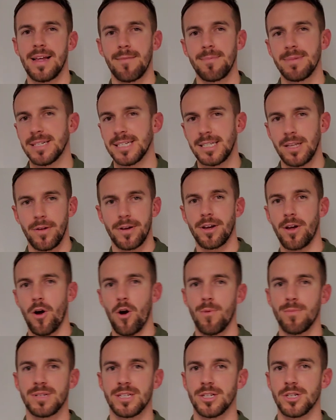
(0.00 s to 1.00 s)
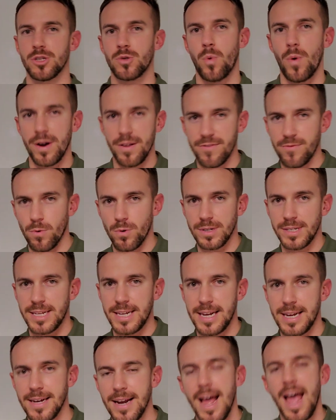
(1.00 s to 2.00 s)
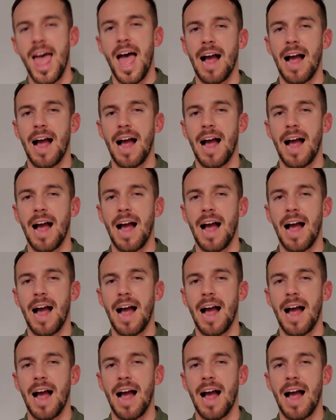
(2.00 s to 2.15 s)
I've been selling homes since 2014.